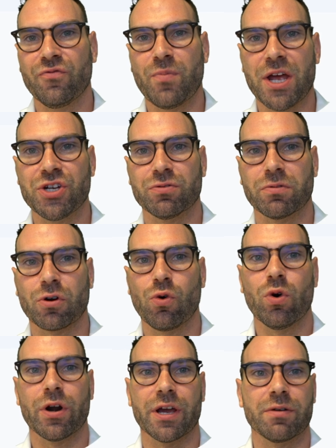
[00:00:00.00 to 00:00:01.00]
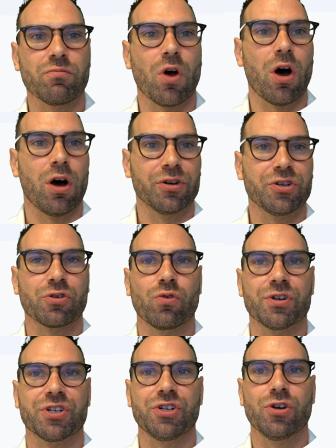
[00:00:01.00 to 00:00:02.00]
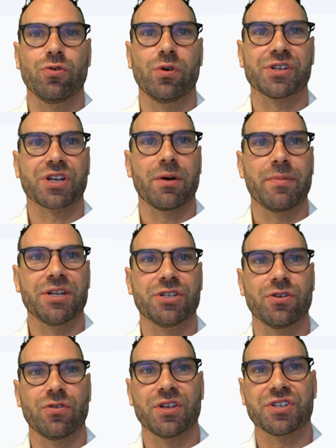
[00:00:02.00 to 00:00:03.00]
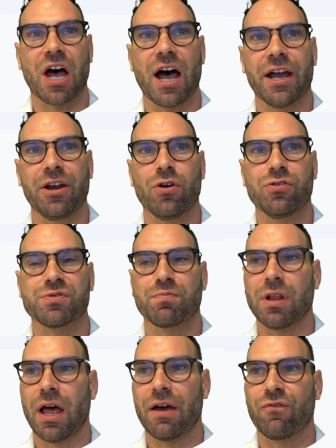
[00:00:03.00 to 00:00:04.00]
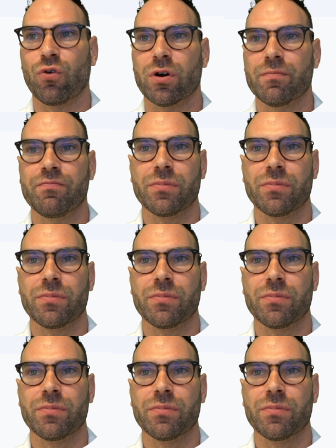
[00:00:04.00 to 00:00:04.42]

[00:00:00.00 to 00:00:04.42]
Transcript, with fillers: you've made your recording, all you're going to do is come into this HiNotes platform